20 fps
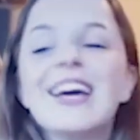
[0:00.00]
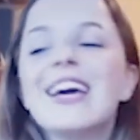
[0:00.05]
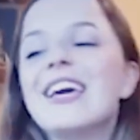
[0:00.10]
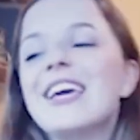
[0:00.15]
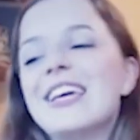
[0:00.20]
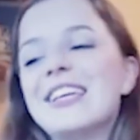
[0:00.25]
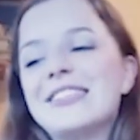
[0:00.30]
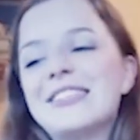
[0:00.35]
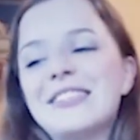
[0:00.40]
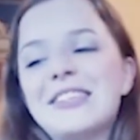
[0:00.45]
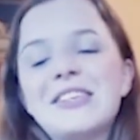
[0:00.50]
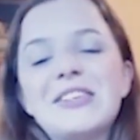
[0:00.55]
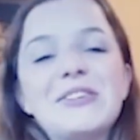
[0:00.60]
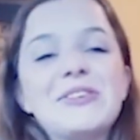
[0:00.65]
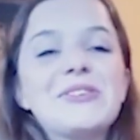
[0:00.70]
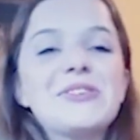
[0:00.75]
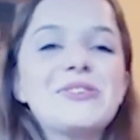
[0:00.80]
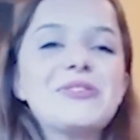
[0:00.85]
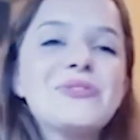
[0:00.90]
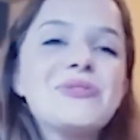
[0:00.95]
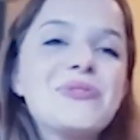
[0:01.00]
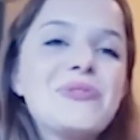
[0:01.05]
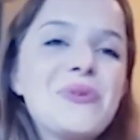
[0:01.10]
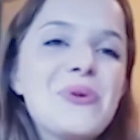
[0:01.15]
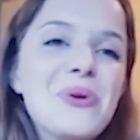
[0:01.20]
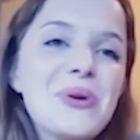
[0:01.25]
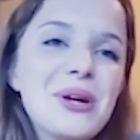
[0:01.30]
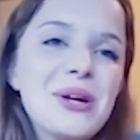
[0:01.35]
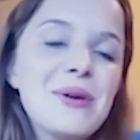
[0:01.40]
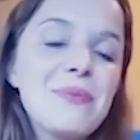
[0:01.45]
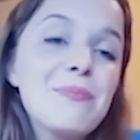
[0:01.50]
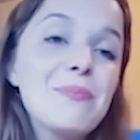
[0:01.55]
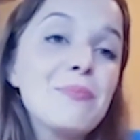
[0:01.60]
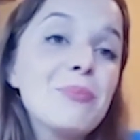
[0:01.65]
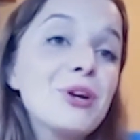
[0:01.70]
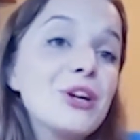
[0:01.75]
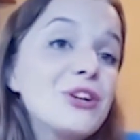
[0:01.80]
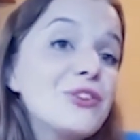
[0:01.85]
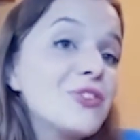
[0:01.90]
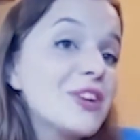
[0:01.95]
It's used to form
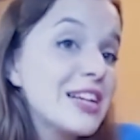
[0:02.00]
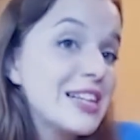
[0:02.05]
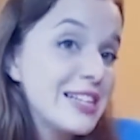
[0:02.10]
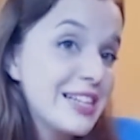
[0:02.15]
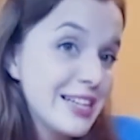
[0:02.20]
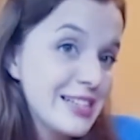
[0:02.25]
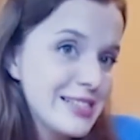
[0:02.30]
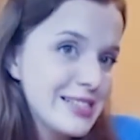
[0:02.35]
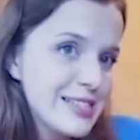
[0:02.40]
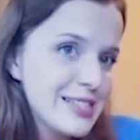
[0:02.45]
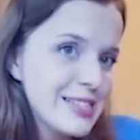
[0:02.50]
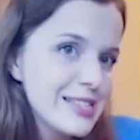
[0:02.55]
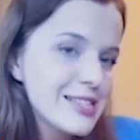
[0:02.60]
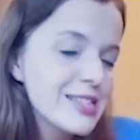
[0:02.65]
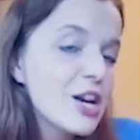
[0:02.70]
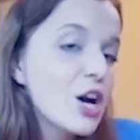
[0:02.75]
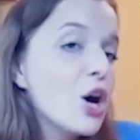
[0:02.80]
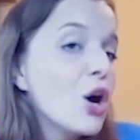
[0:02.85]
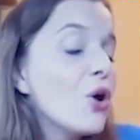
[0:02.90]
perfect tenses.